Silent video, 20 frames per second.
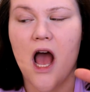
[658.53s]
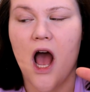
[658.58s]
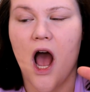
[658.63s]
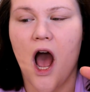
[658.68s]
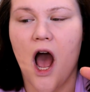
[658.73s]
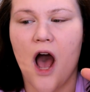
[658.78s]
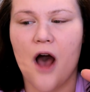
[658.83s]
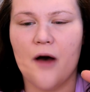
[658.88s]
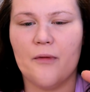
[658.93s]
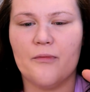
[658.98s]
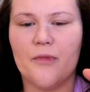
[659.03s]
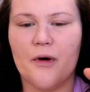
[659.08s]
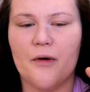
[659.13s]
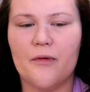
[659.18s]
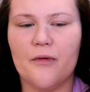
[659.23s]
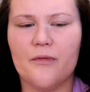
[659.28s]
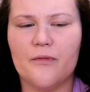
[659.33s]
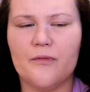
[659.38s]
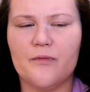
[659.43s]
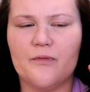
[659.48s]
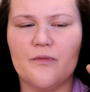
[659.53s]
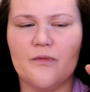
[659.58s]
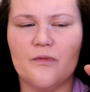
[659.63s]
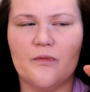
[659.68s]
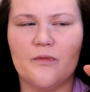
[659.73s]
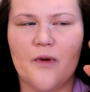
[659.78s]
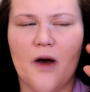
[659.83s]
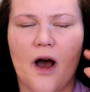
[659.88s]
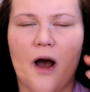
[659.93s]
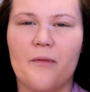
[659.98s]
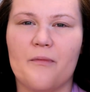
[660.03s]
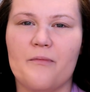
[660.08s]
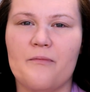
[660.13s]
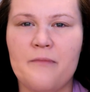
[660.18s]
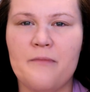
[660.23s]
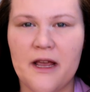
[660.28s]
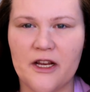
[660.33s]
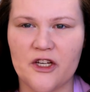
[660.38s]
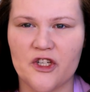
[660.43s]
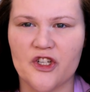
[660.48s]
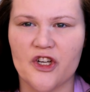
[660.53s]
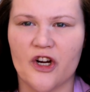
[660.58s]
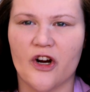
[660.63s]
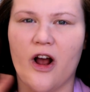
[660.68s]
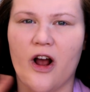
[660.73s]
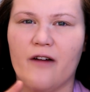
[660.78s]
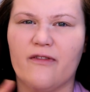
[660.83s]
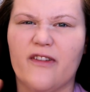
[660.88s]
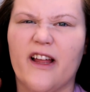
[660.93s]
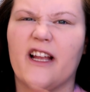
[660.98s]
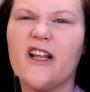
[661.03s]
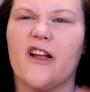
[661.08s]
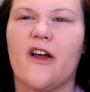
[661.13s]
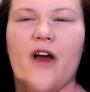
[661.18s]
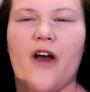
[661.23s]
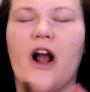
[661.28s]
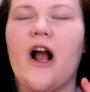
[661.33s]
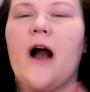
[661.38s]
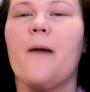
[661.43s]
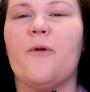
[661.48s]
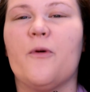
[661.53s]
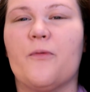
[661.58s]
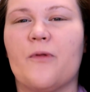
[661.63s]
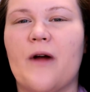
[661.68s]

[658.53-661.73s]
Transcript: um, a mixture of like a couple